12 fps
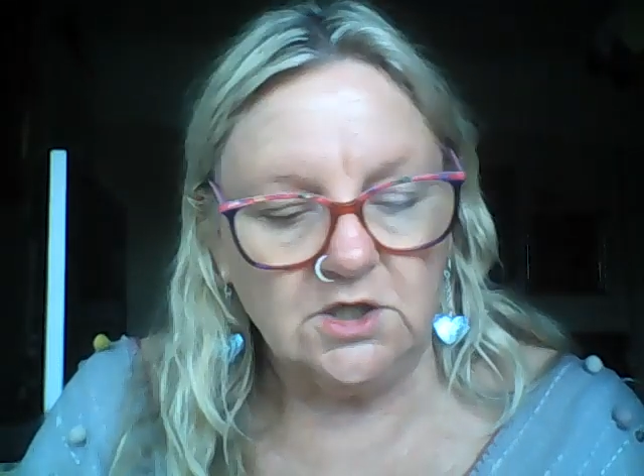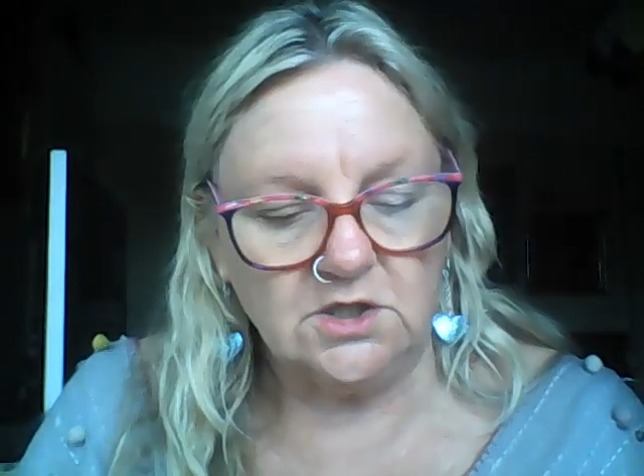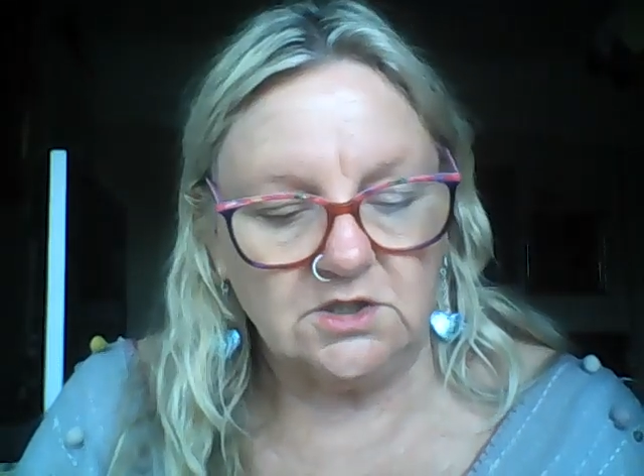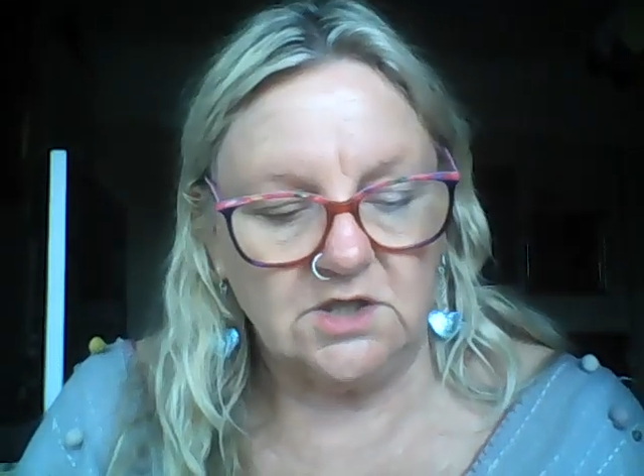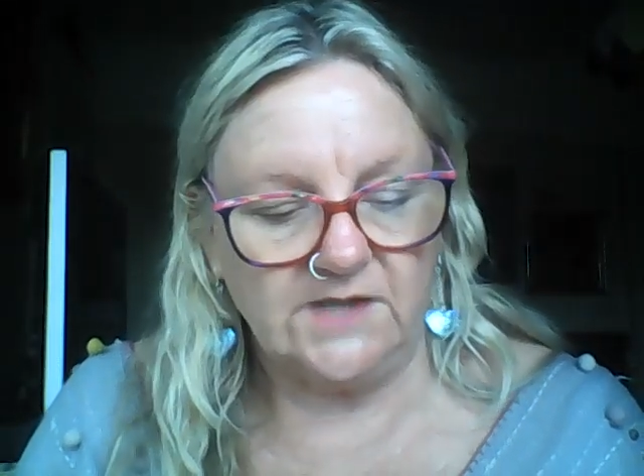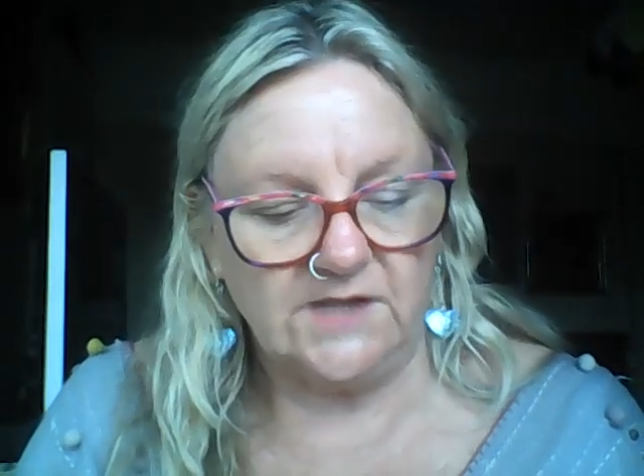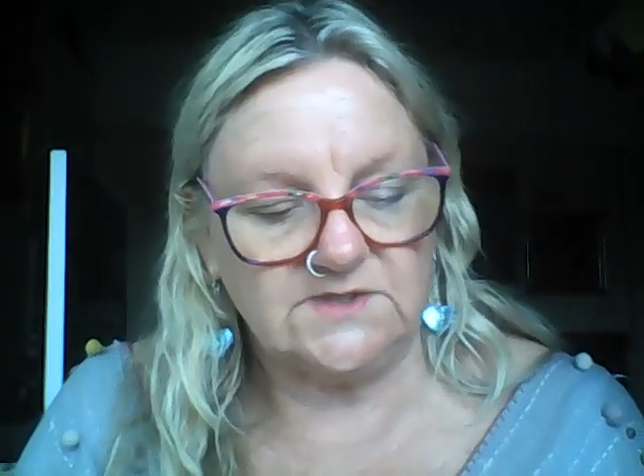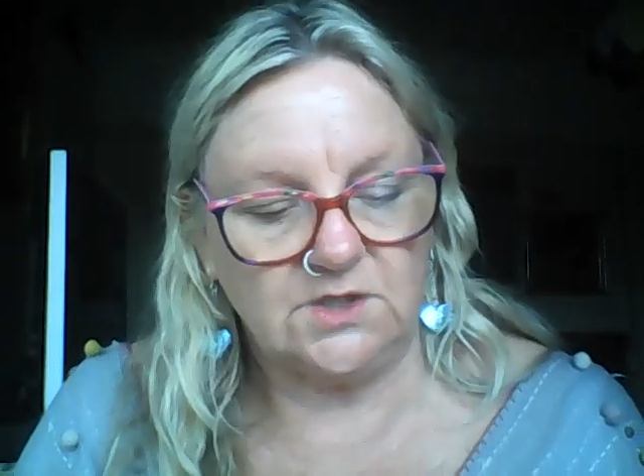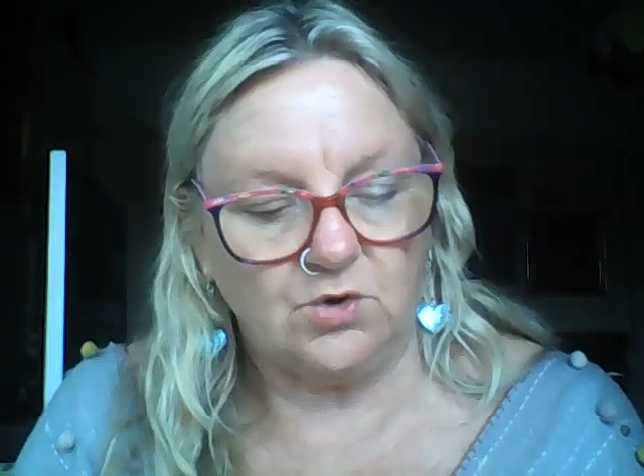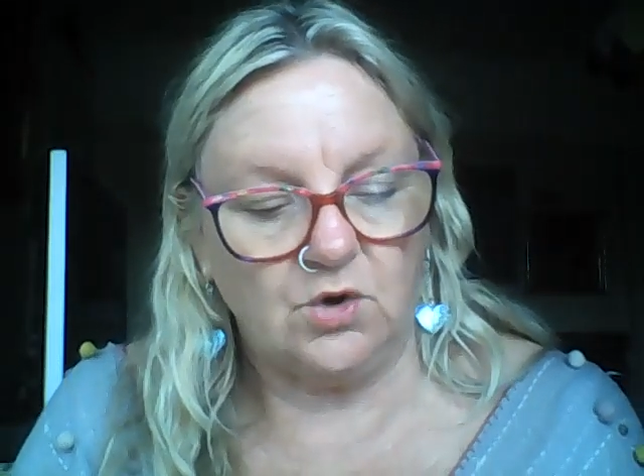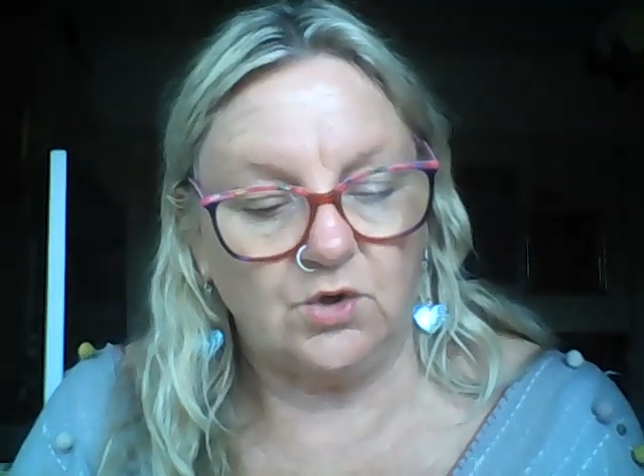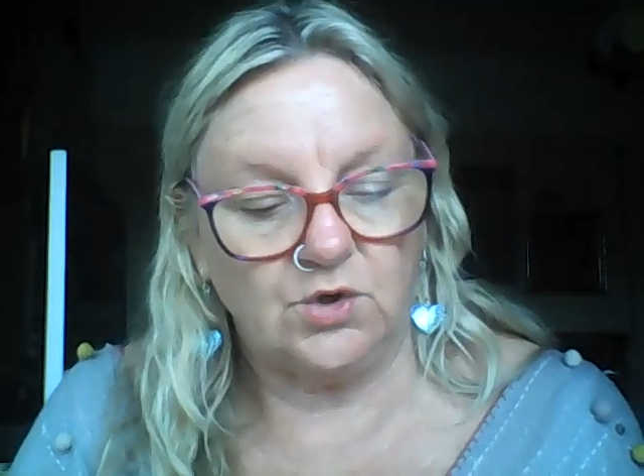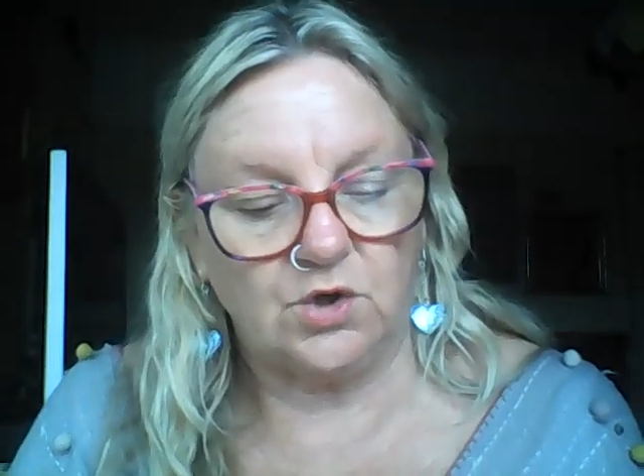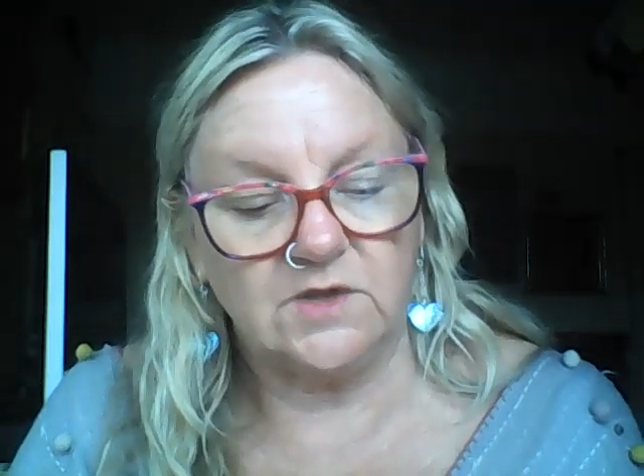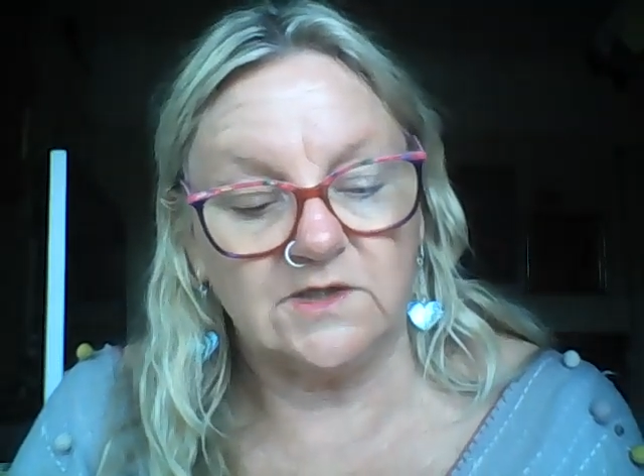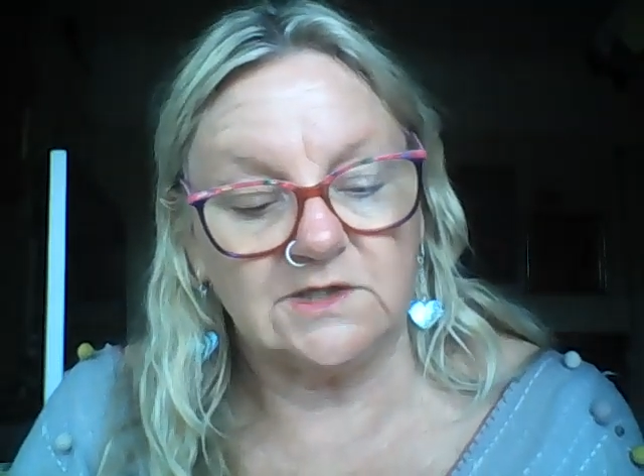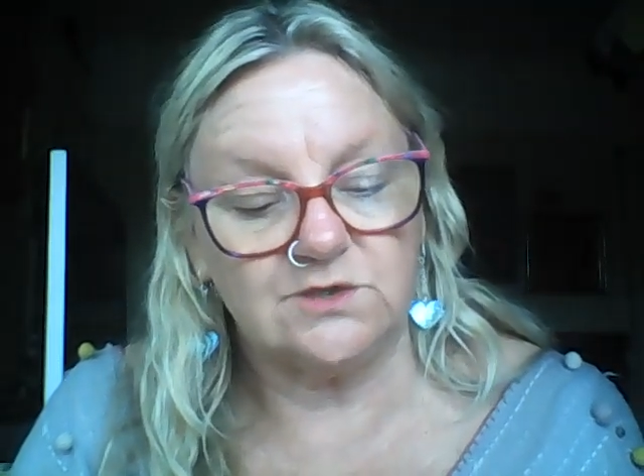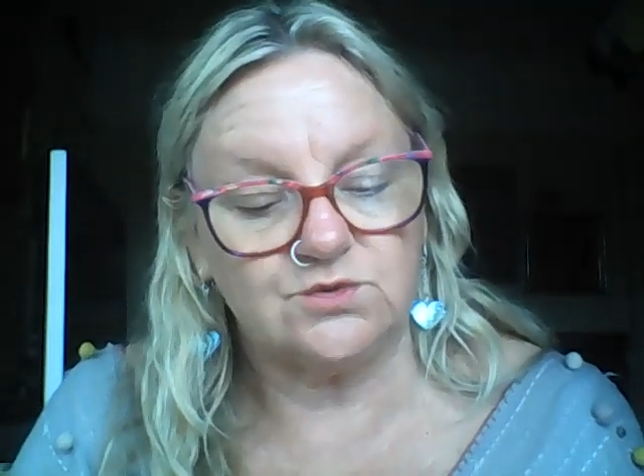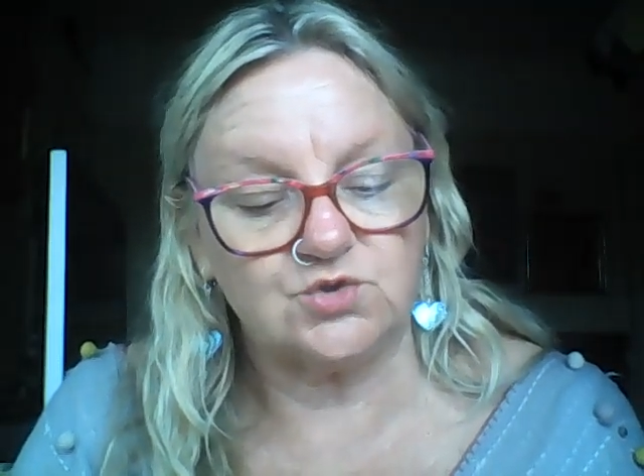Lights had gone on in the little